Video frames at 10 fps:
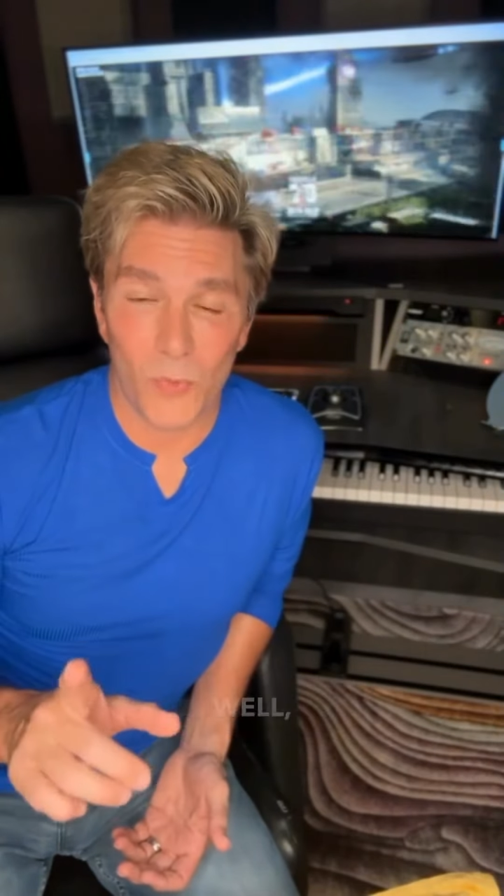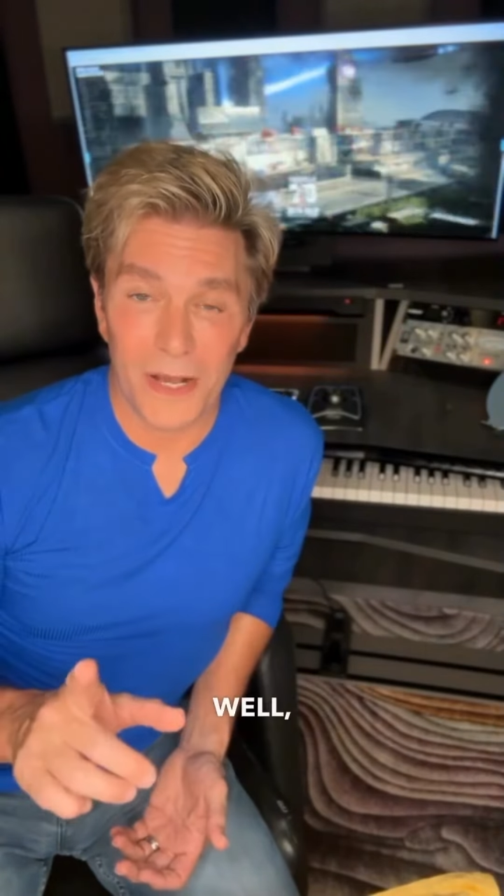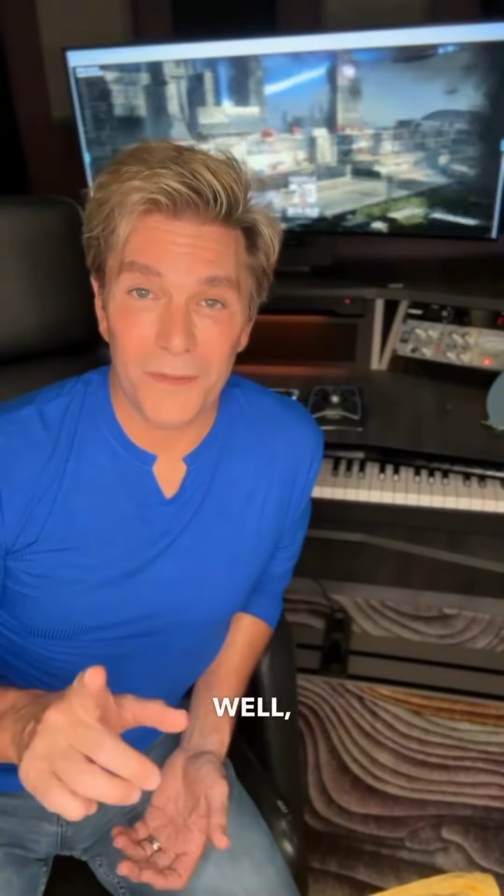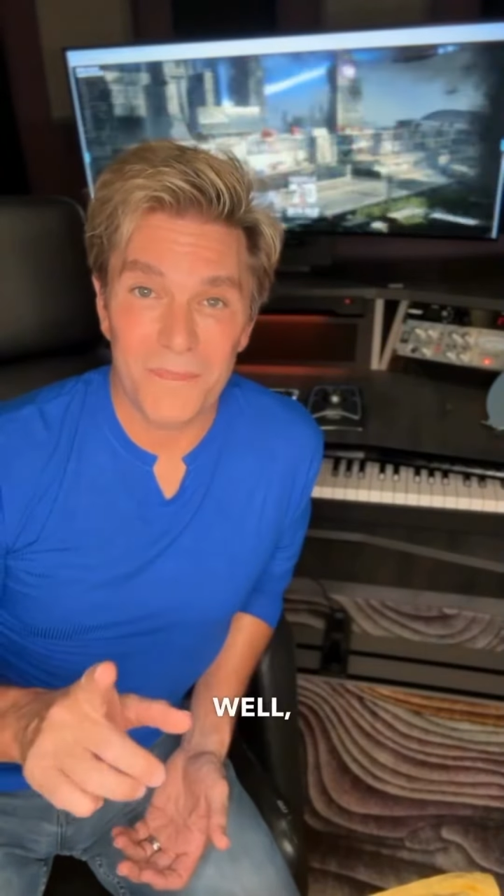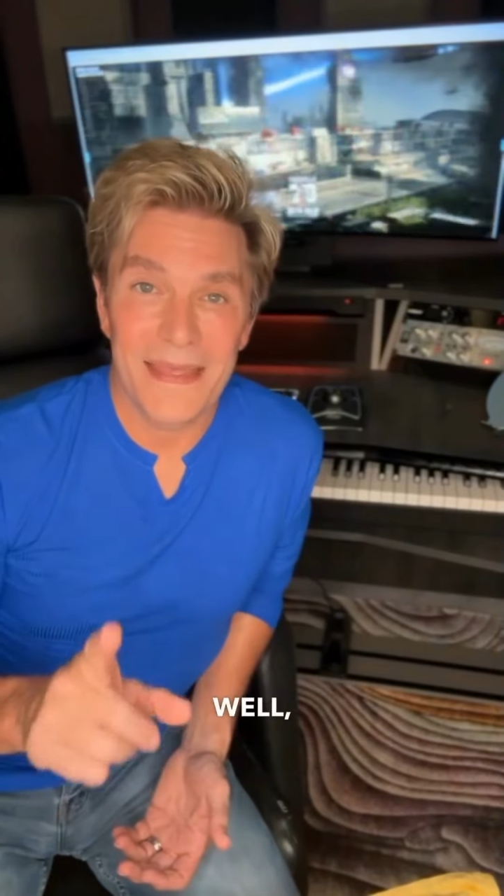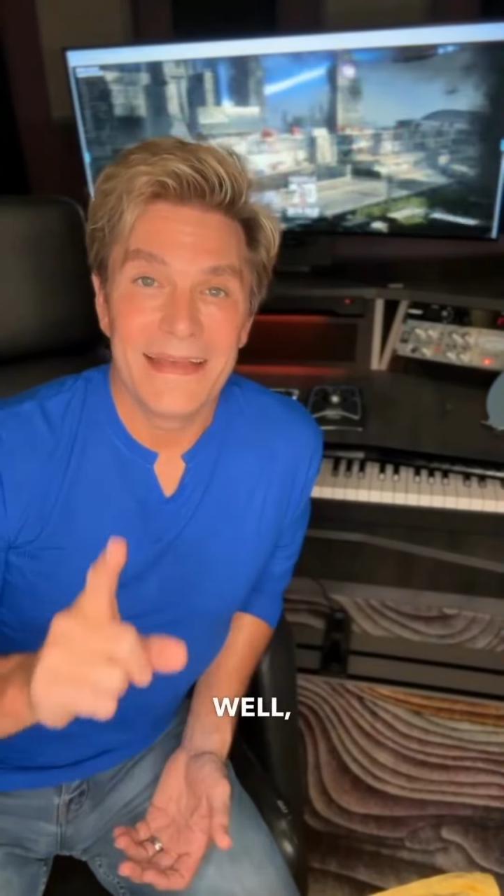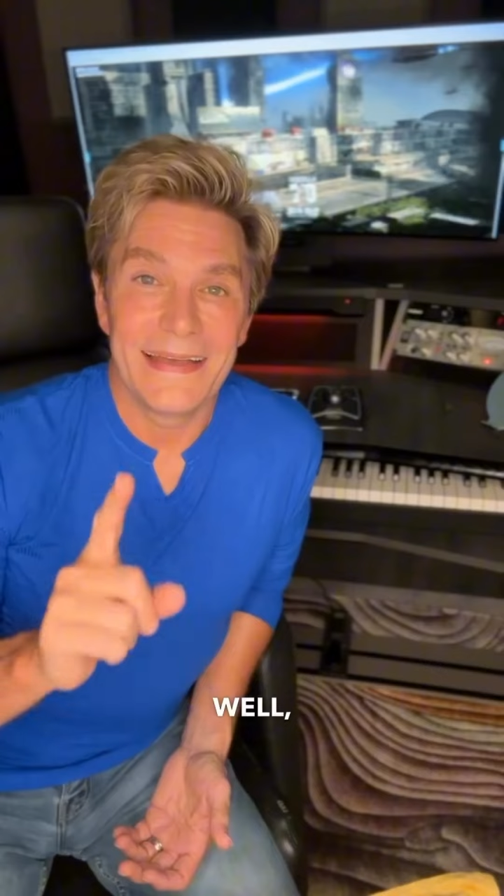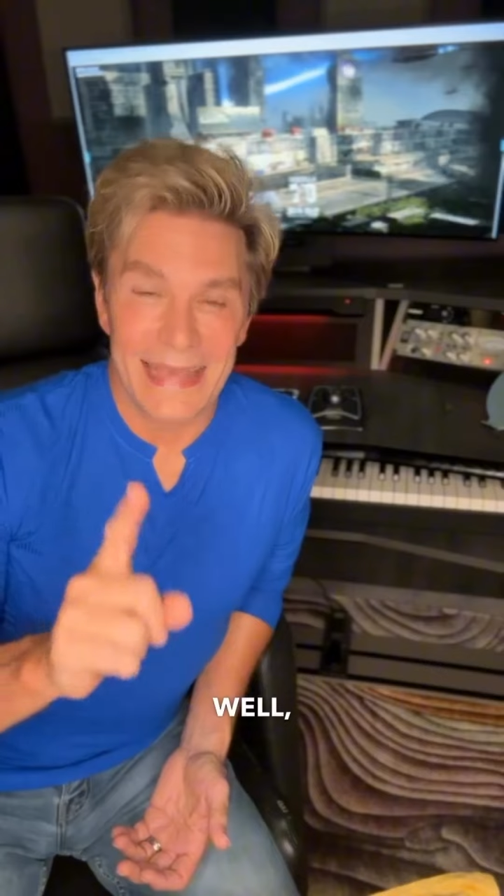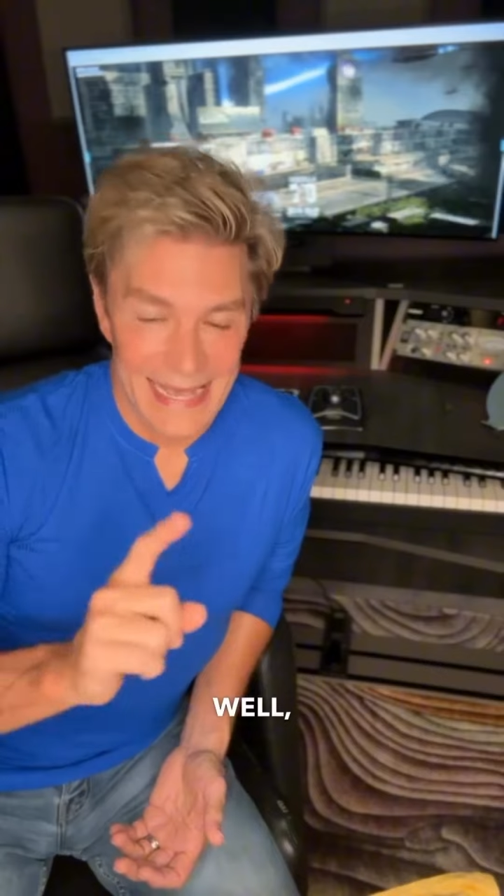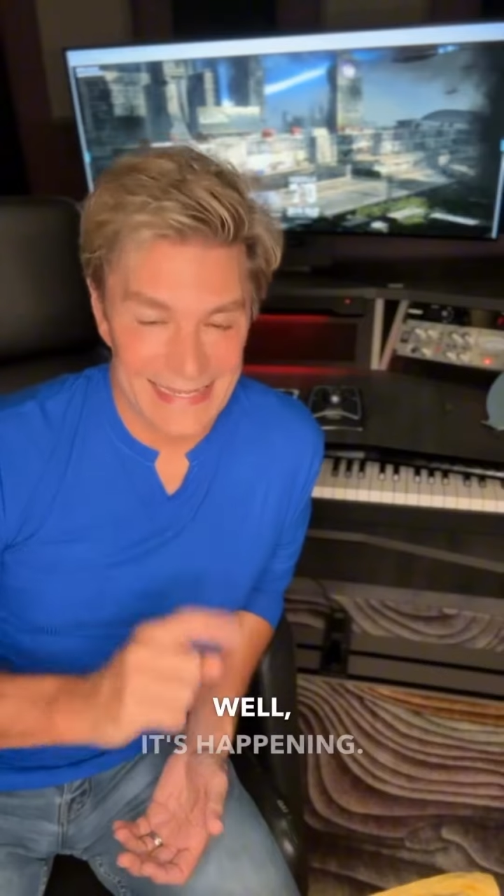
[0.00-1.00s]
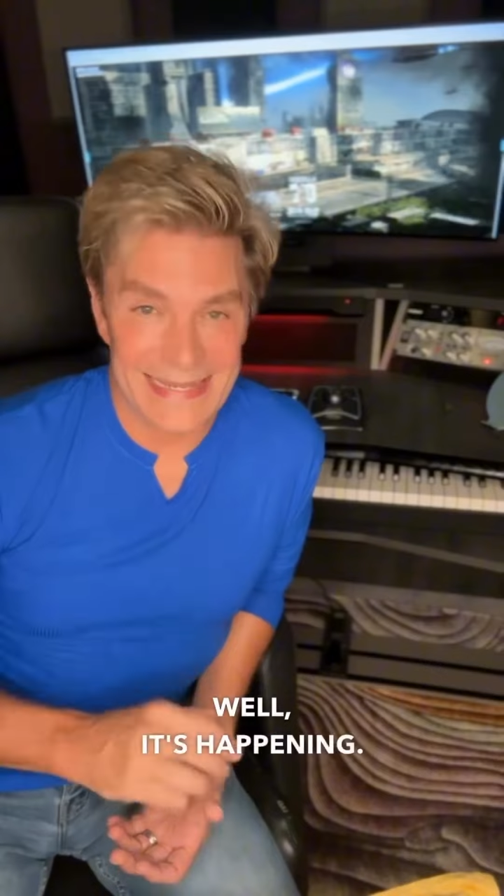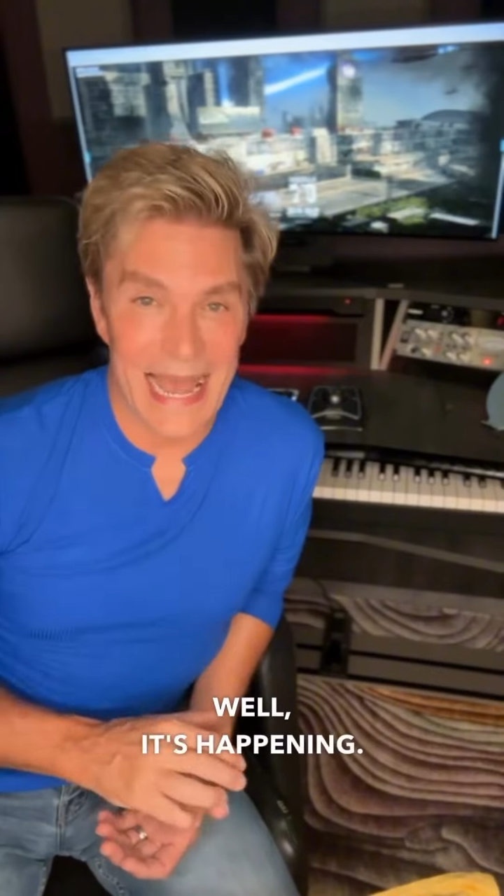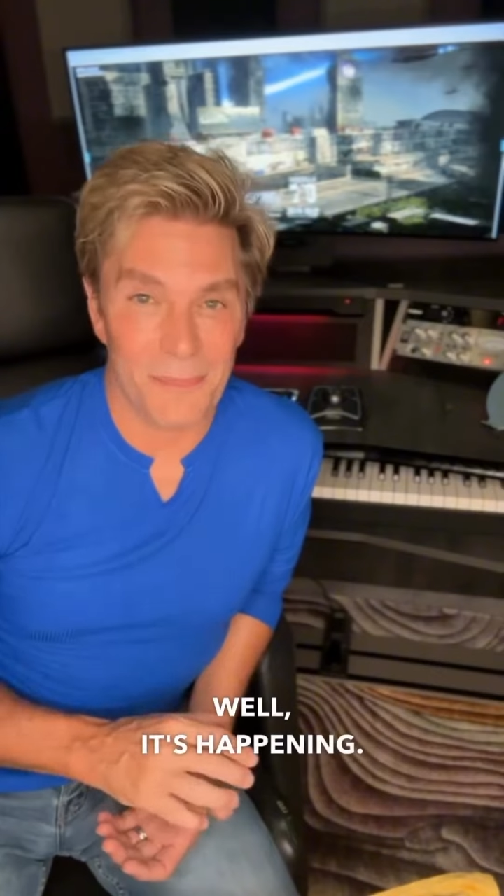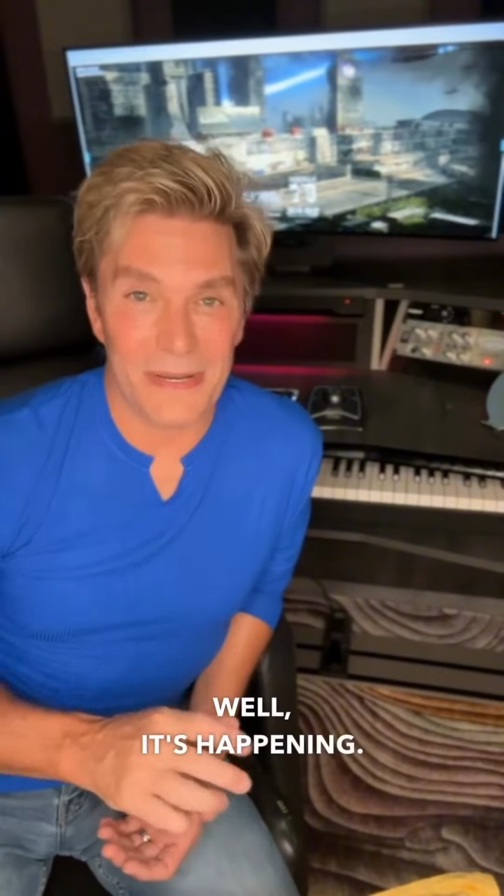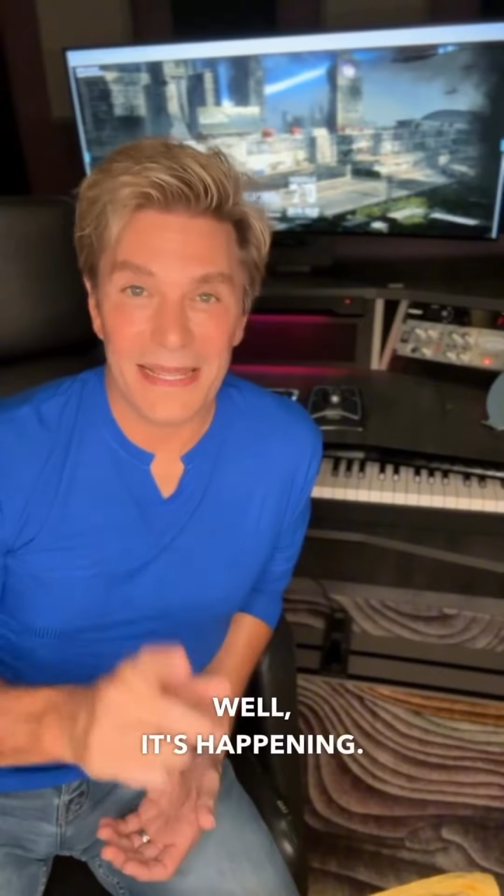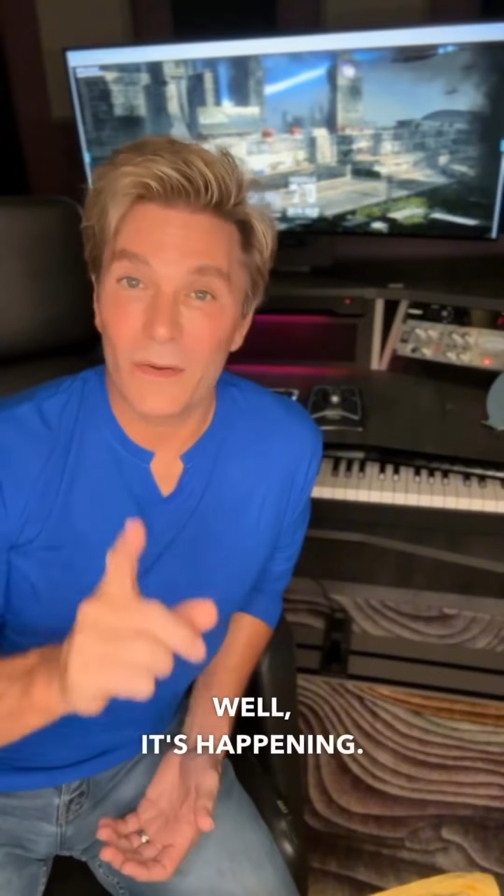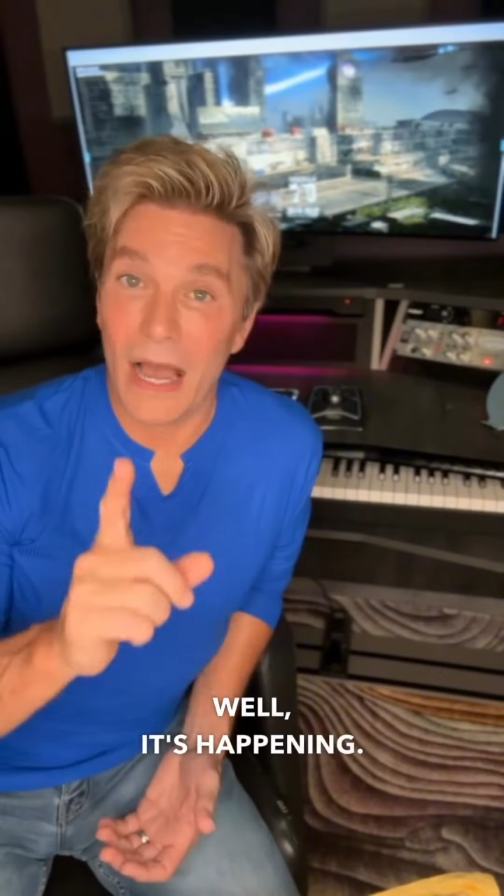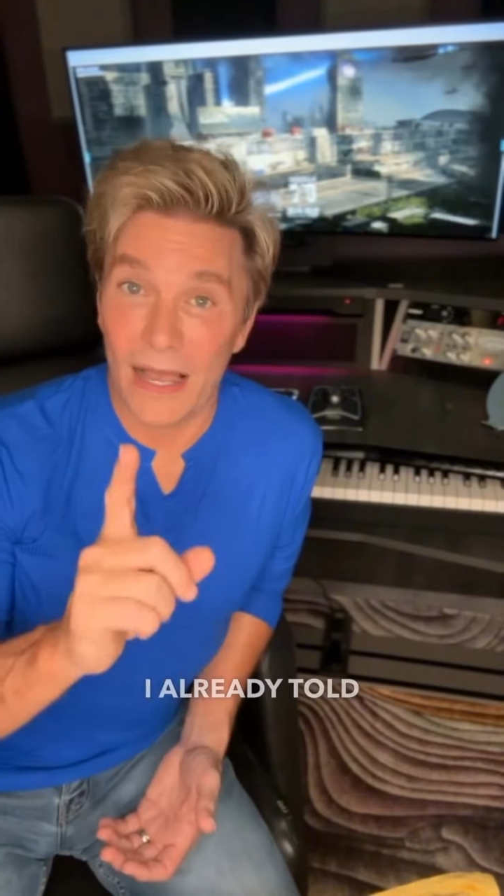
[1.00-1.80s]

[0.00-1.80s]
Well, it's happening.